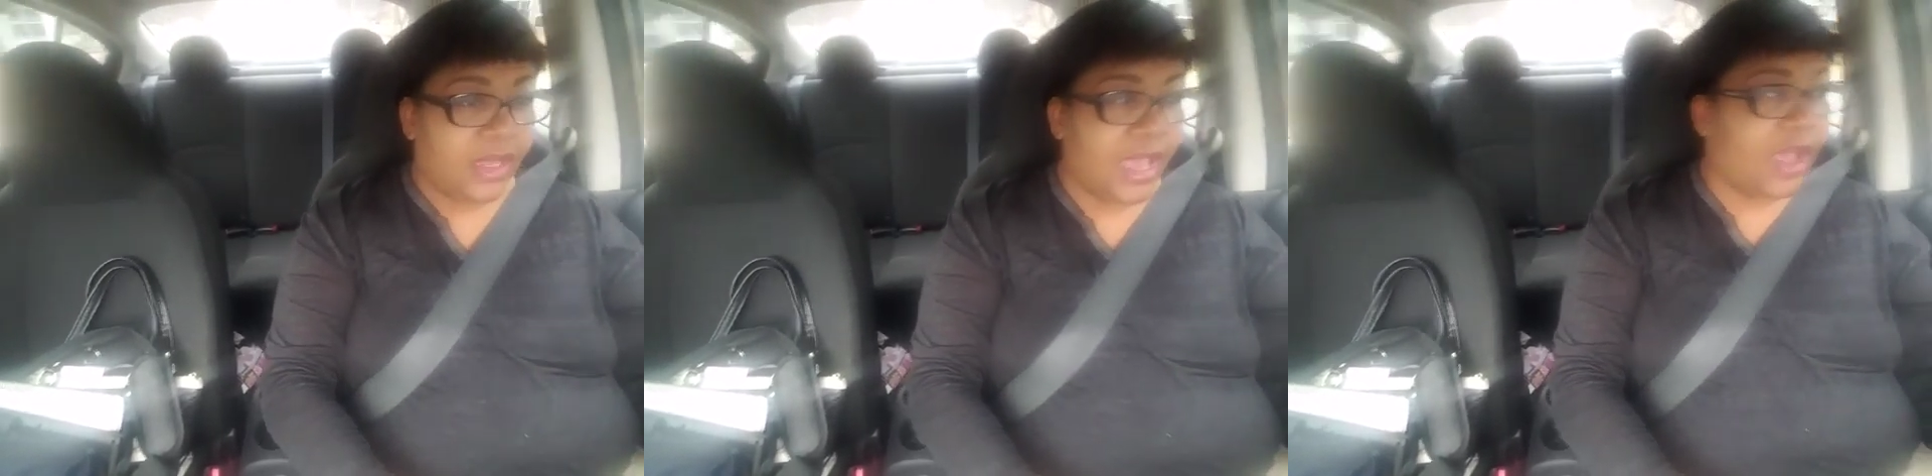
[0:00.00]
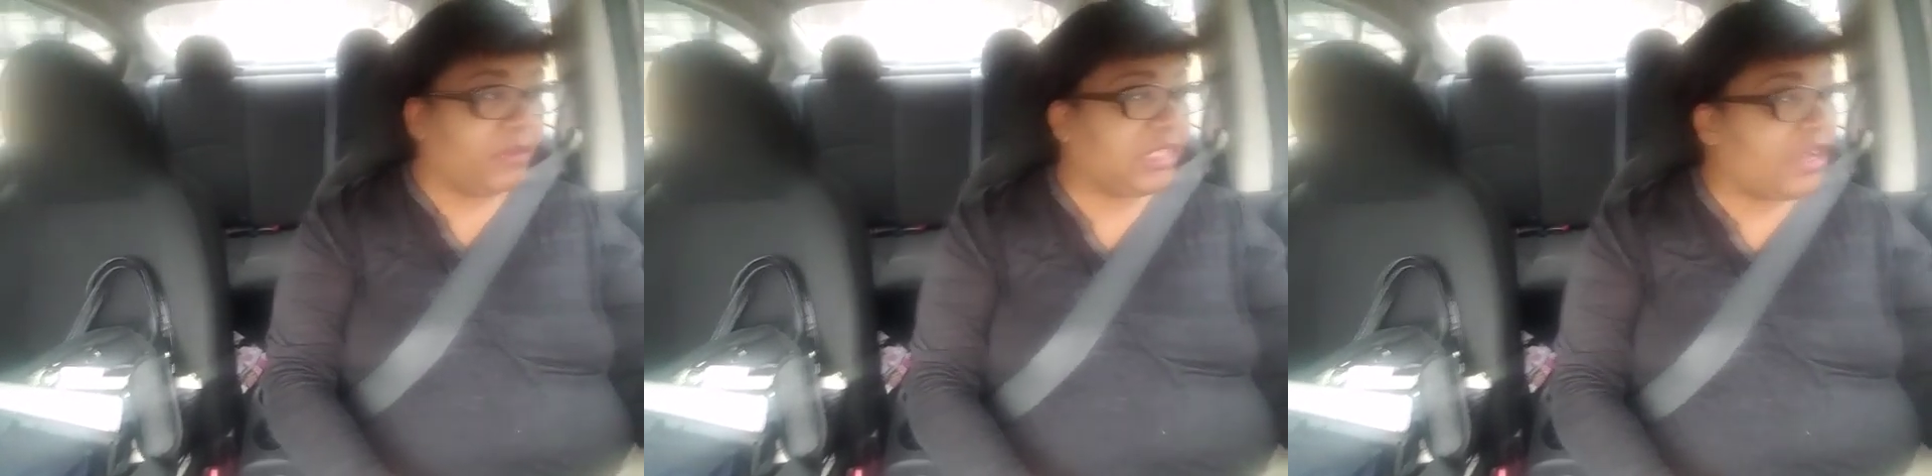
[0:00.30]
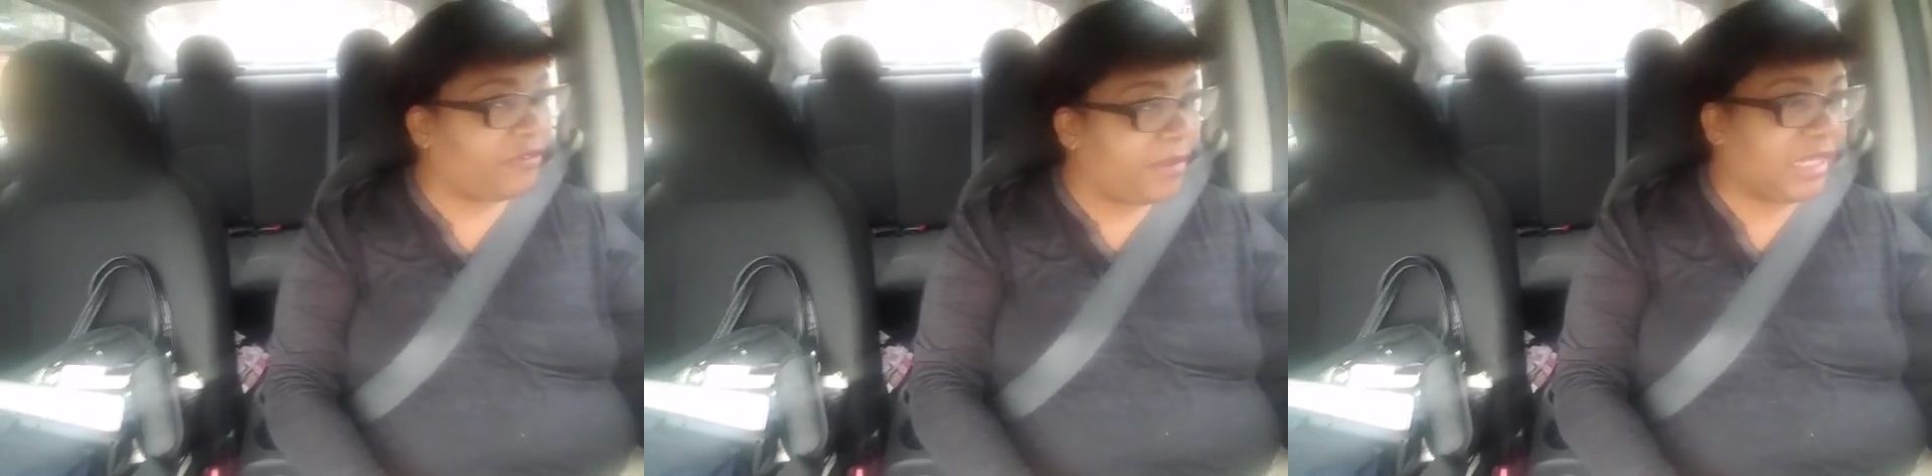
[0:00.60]
I was
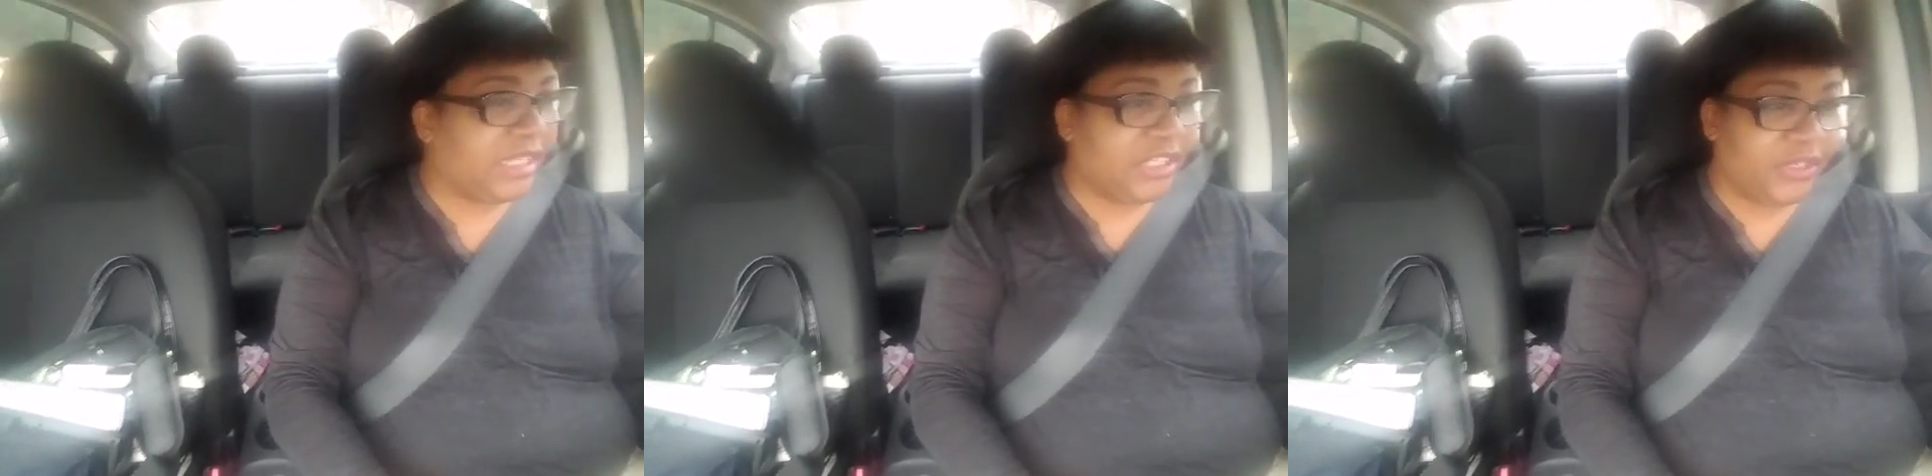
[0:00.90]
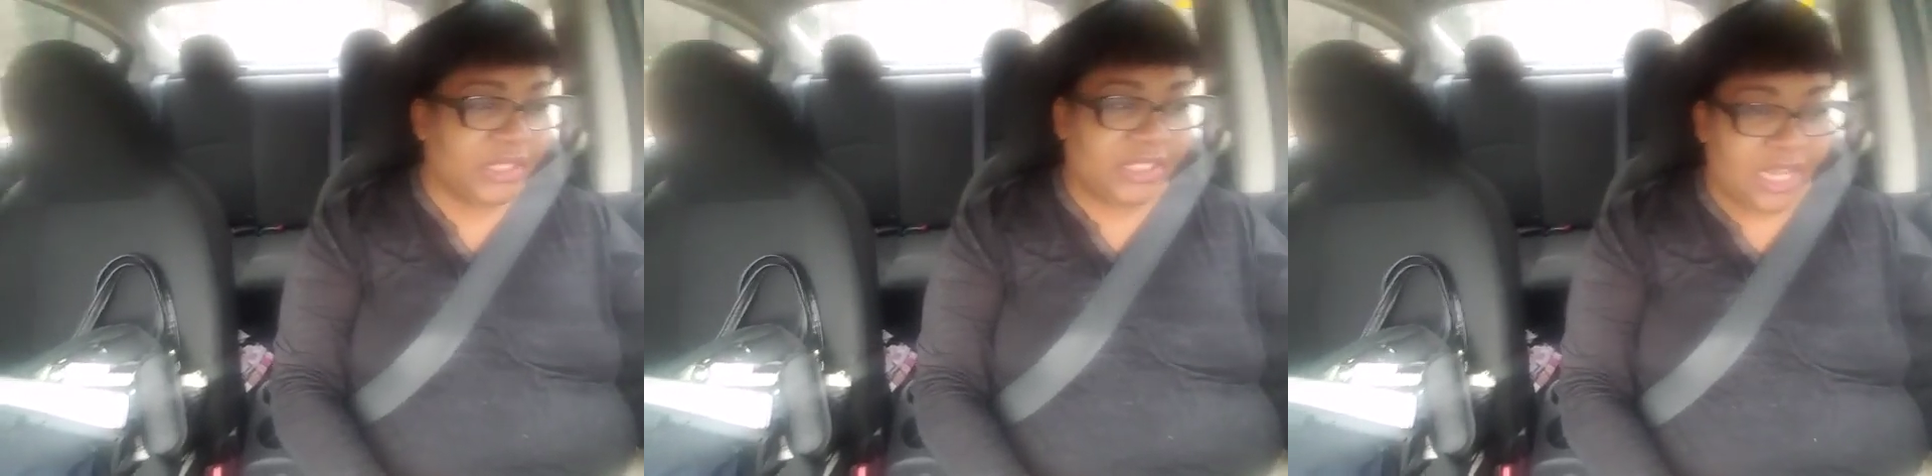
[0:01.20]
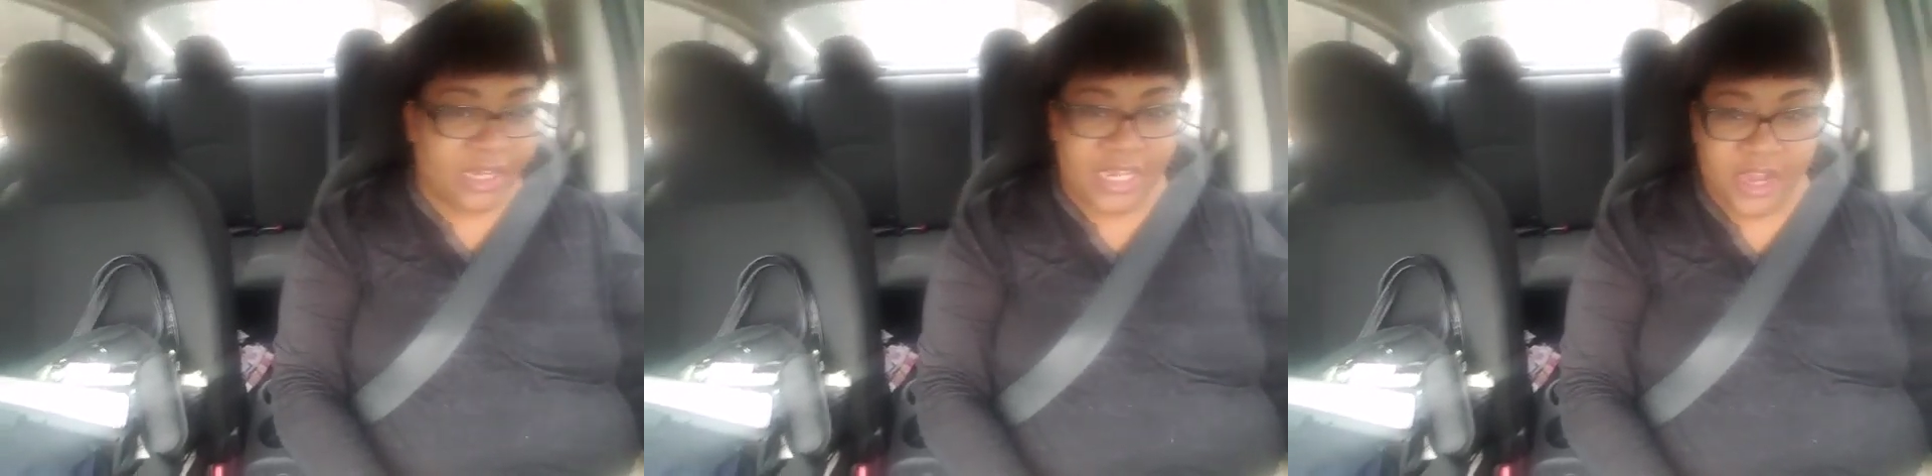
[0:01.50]
there for my sister in
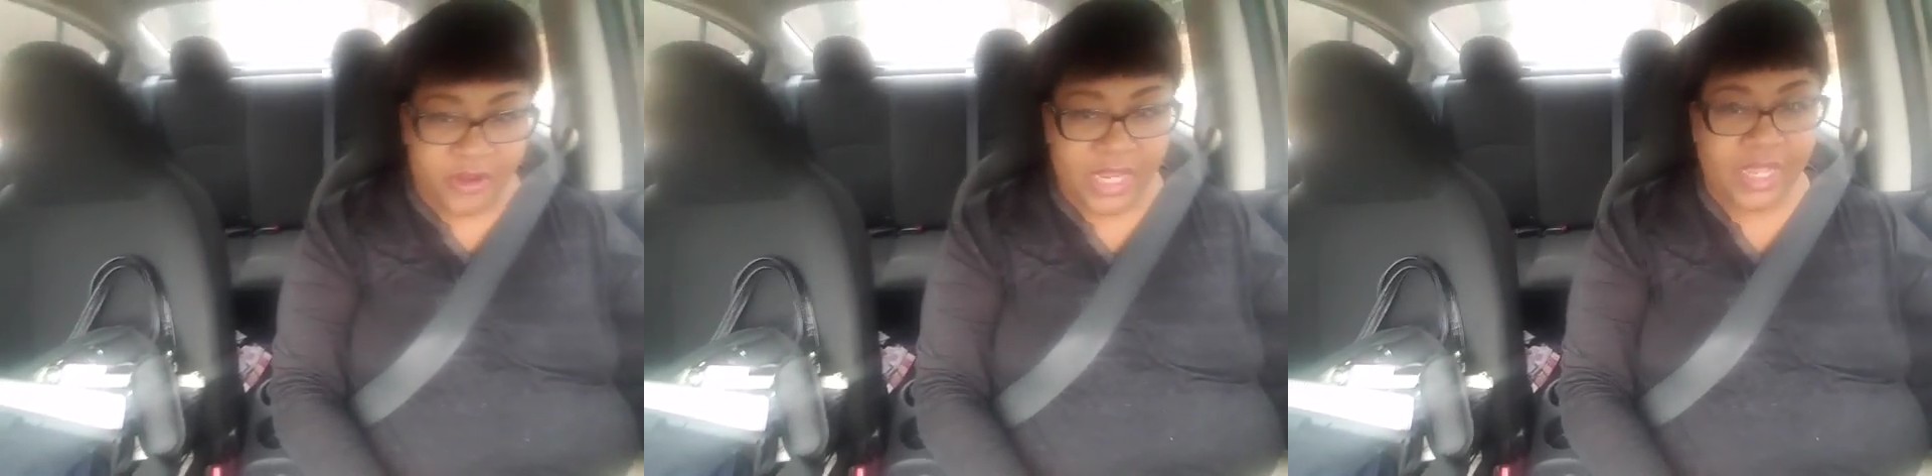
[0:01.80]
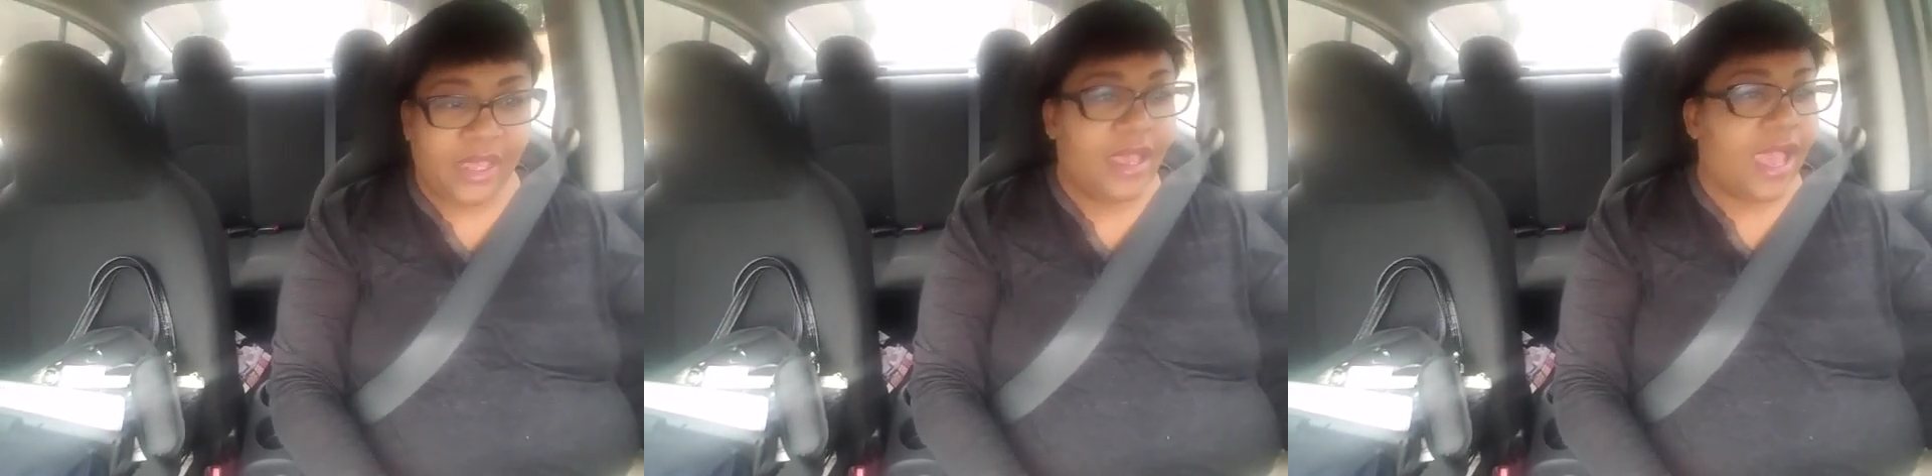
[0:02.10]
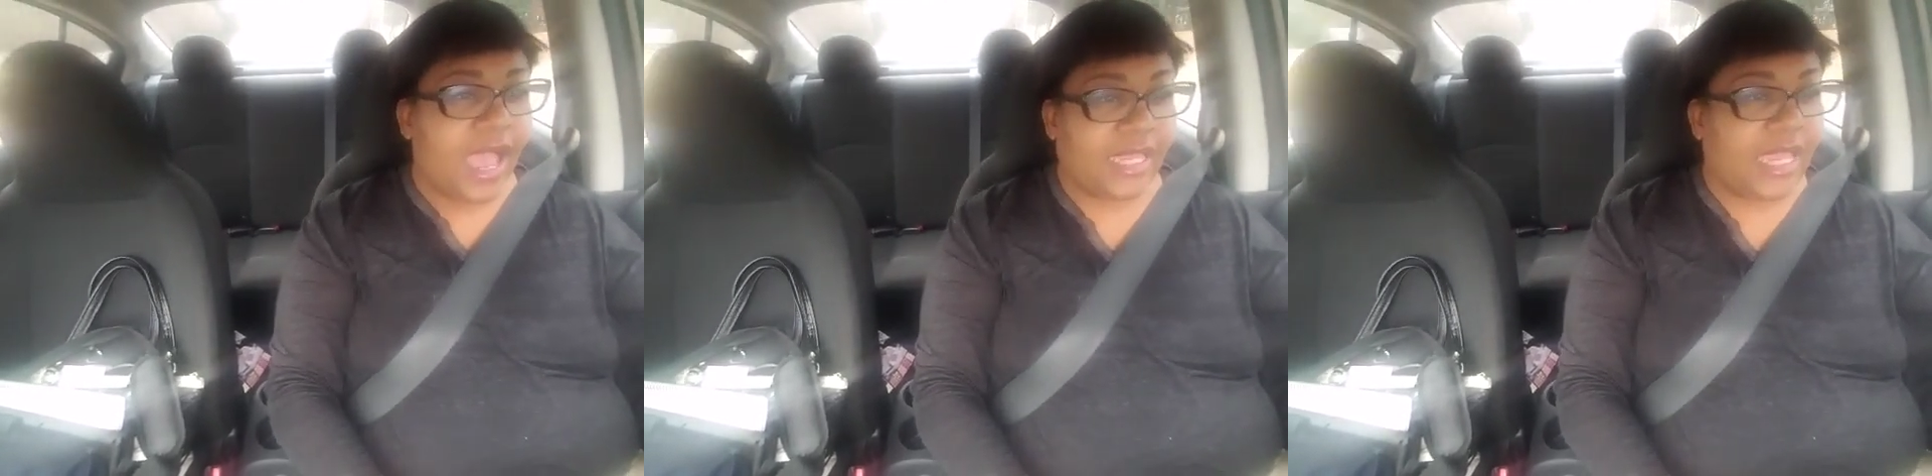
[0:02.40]
solidarity.
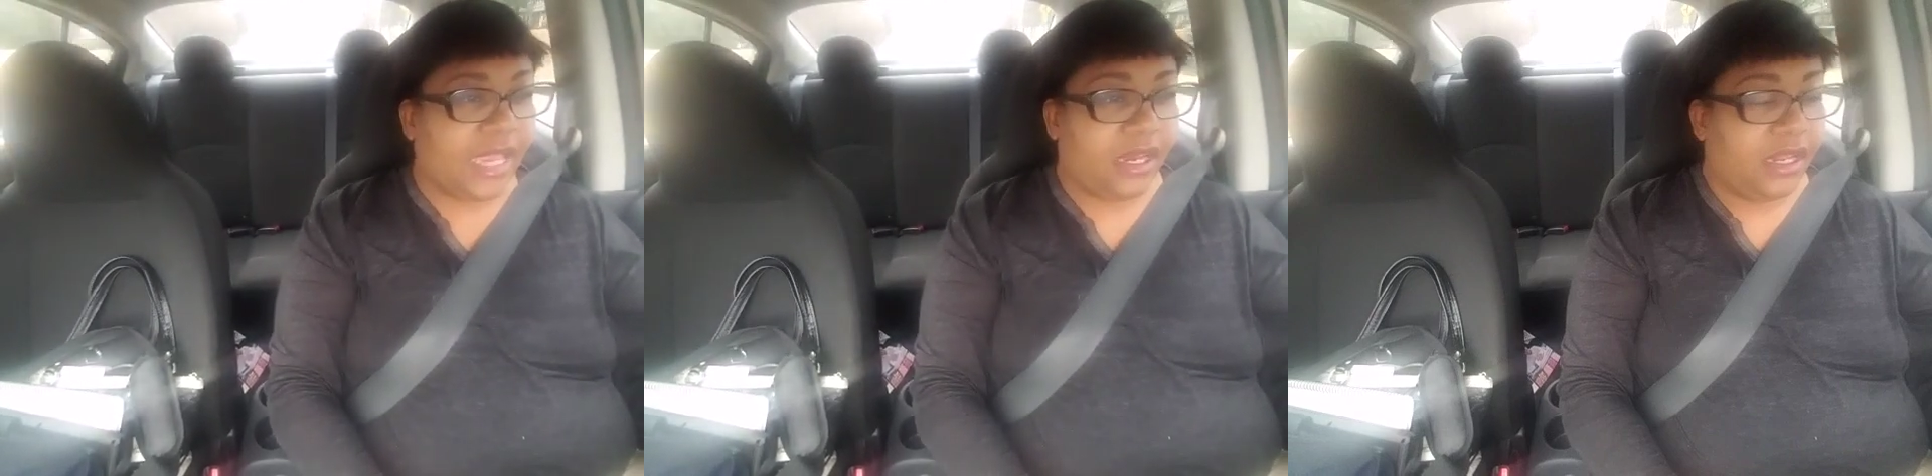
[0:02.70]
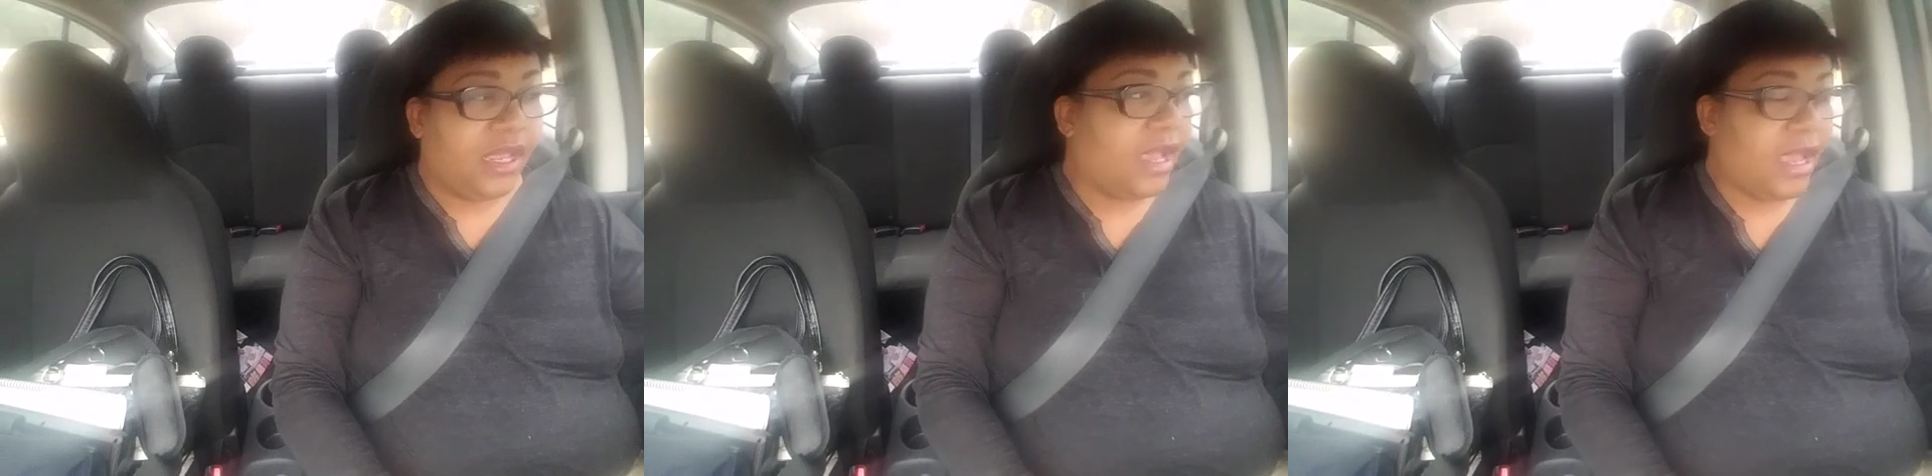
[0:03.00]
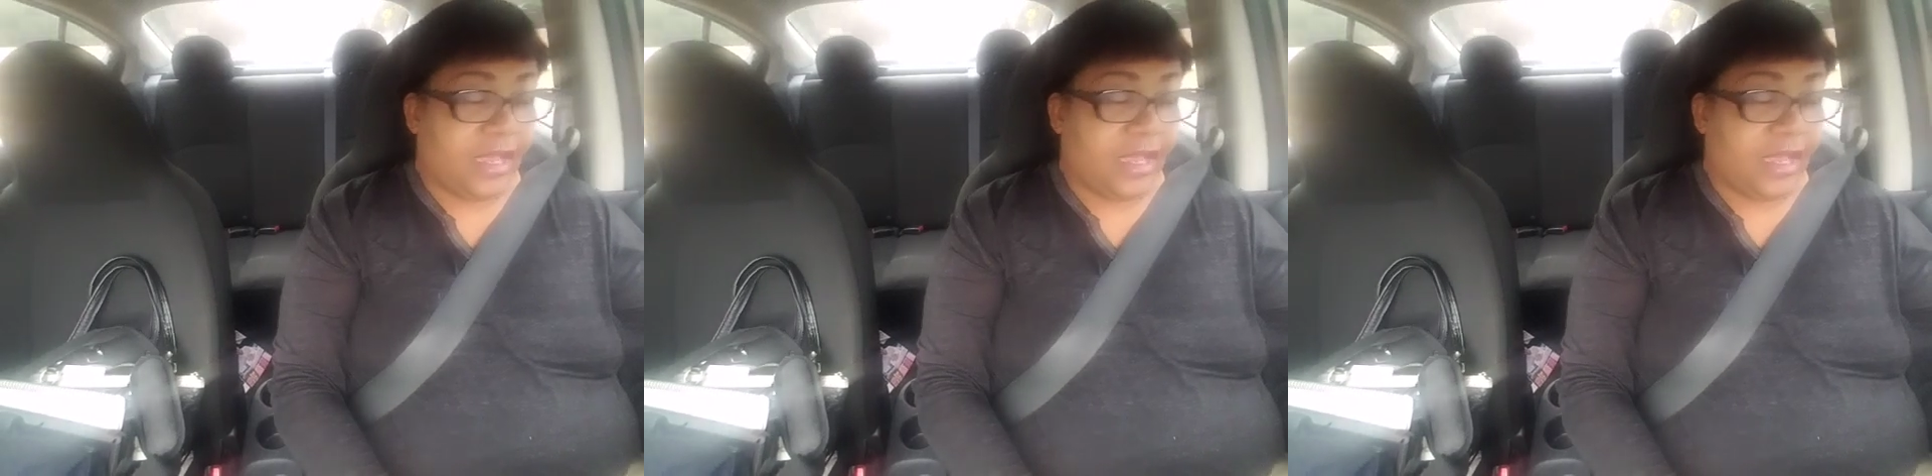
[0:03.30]
I can't